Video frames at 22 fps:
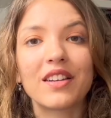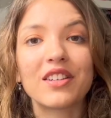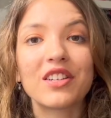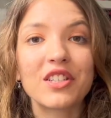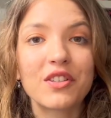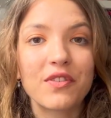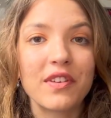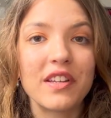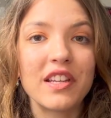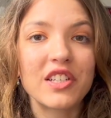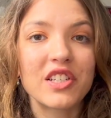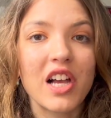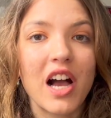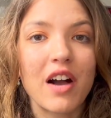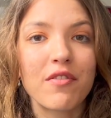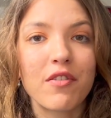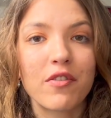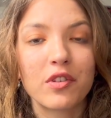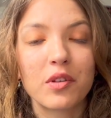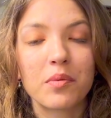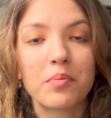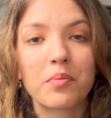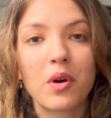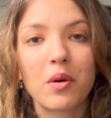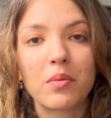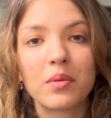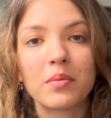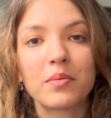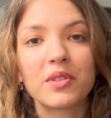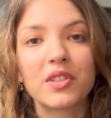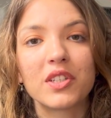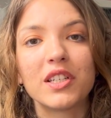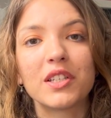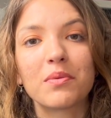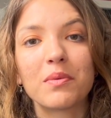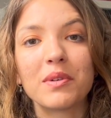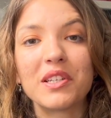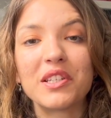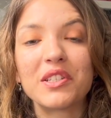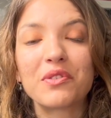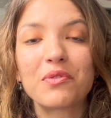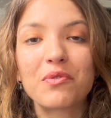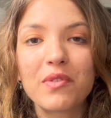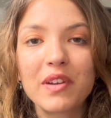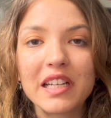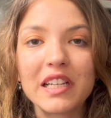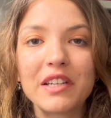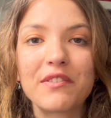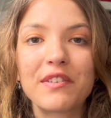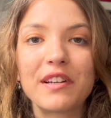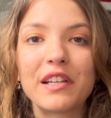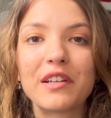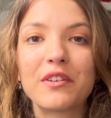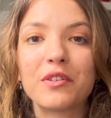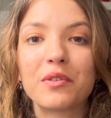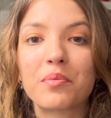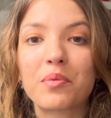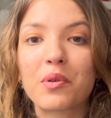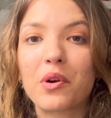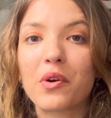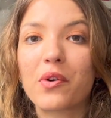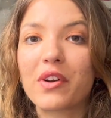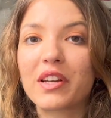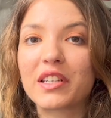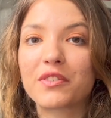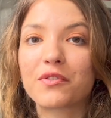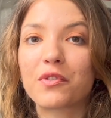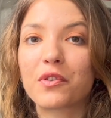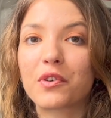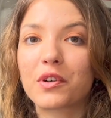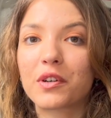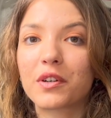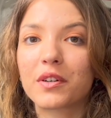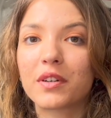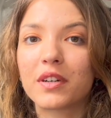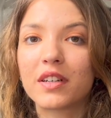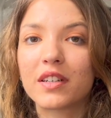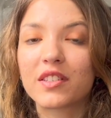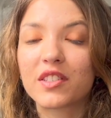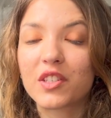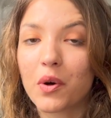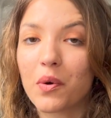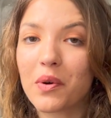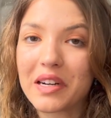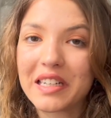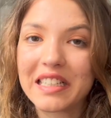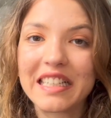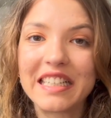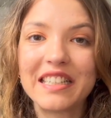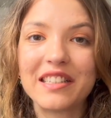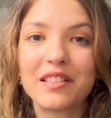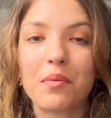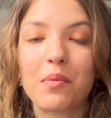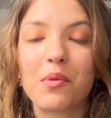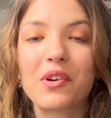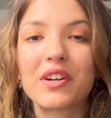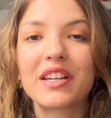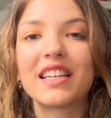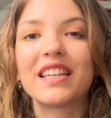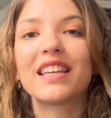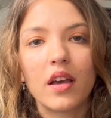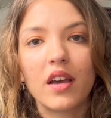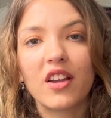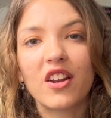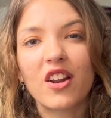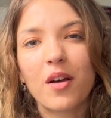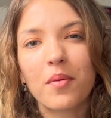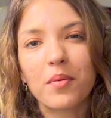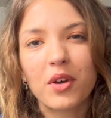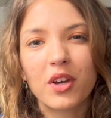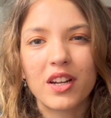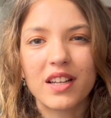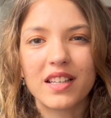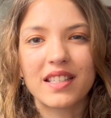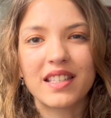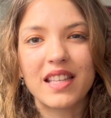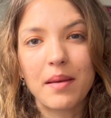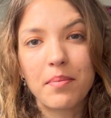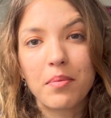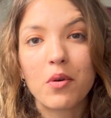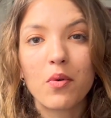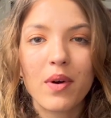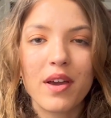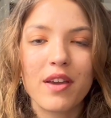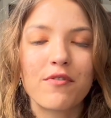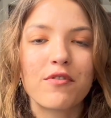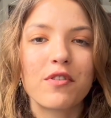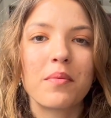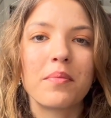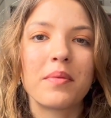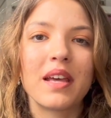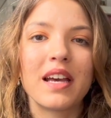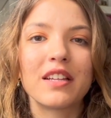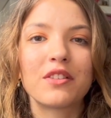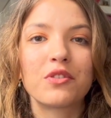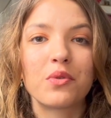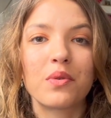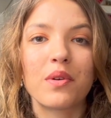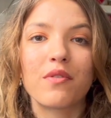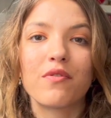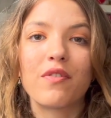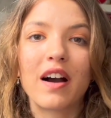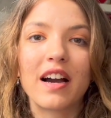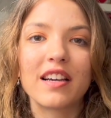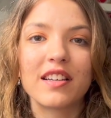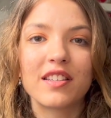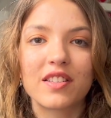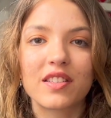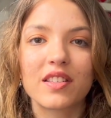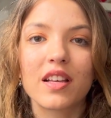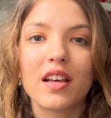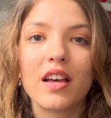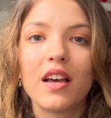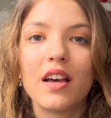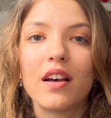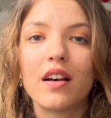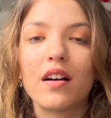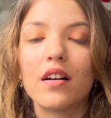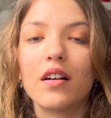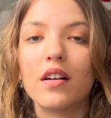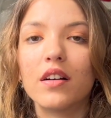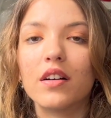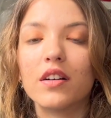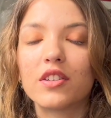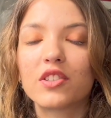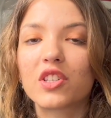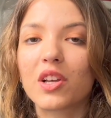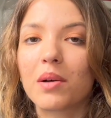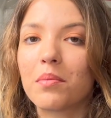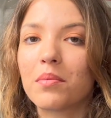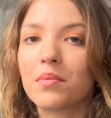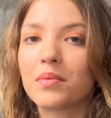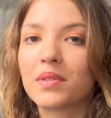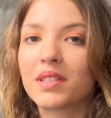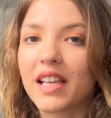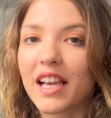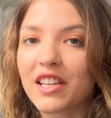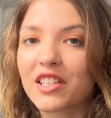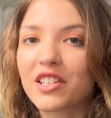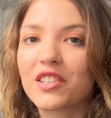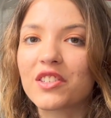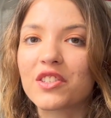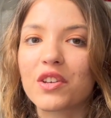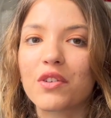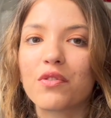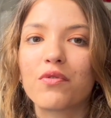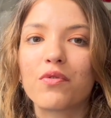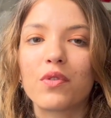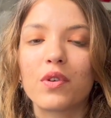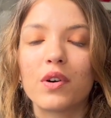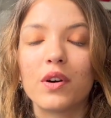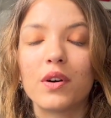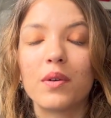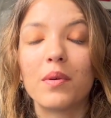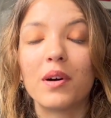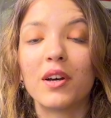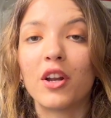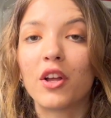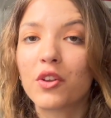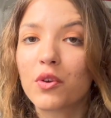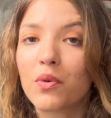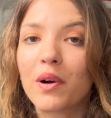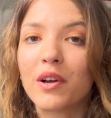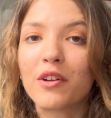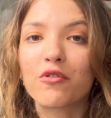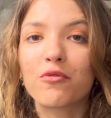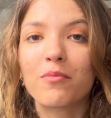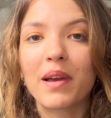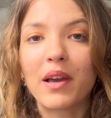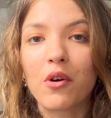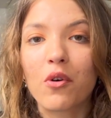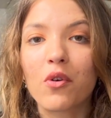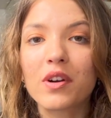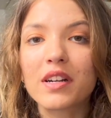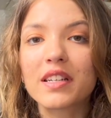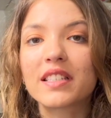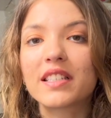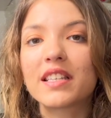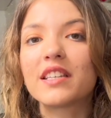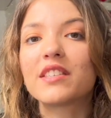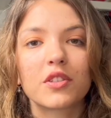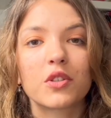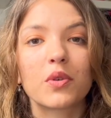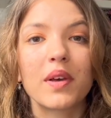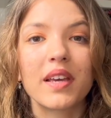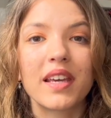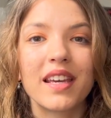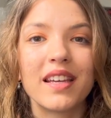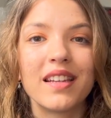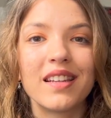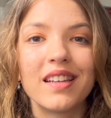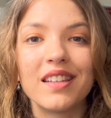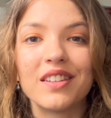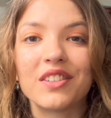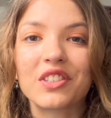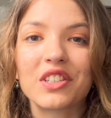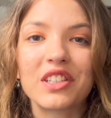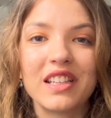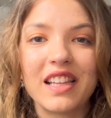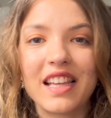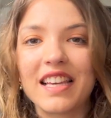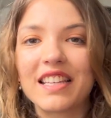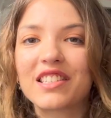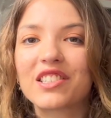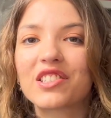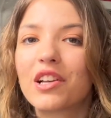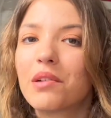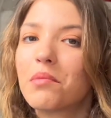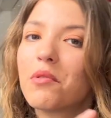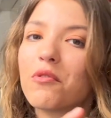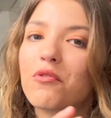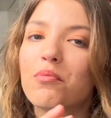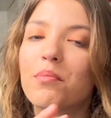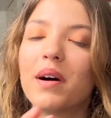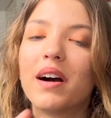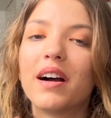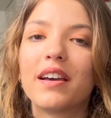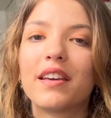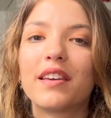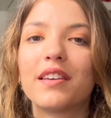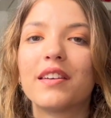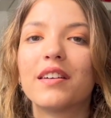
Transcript: I just finished half of the problem sheet, which is really, really good progress for so early in the morning. And I'm gonna step away from that to revise some sections of another one of my courses, so I can interlace some of my